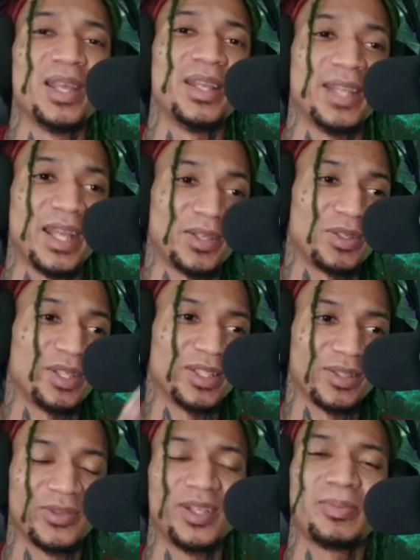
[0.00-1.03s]
That there's
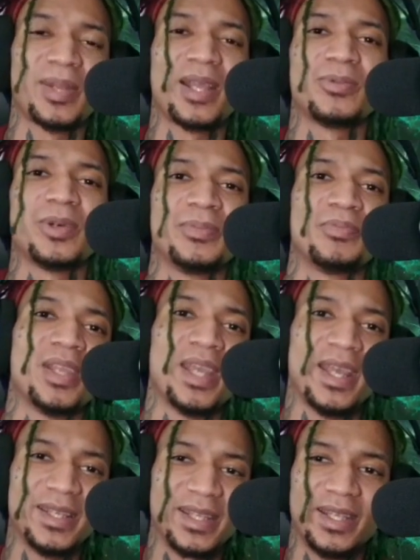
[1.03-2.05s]
a free to play one,
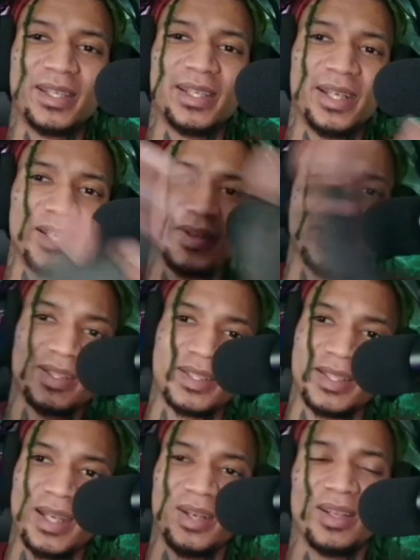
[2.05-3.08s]
and then there's the
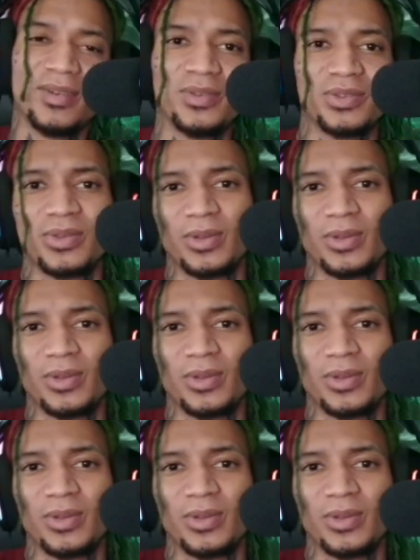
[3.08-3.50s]
tier levels.